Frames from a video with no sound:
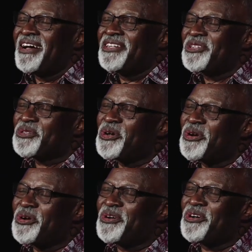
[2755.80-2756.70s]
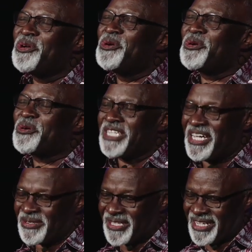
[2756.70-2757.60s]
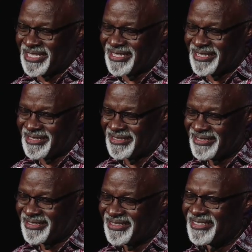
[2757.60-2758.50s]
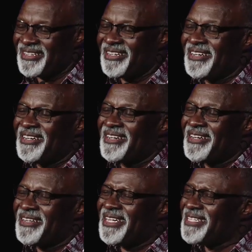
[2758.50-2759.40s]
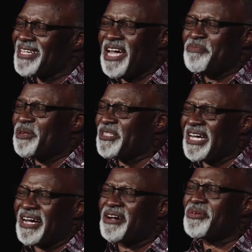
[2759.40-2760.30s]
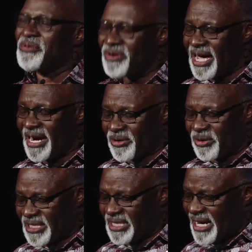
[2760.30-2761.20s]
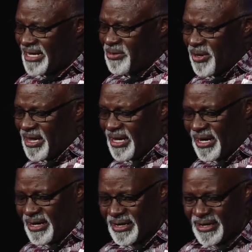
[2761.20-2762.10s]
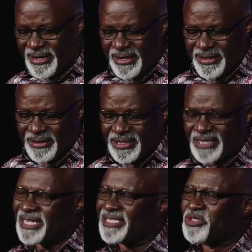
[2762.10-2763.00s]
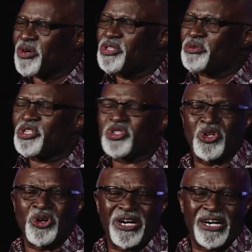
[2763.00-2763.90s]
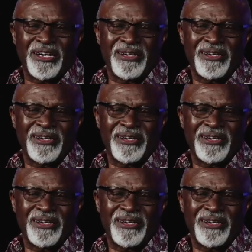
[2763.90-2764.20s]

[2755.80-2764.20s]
So Luke tells us, the disciples are really concerned whether Jesus is going to restore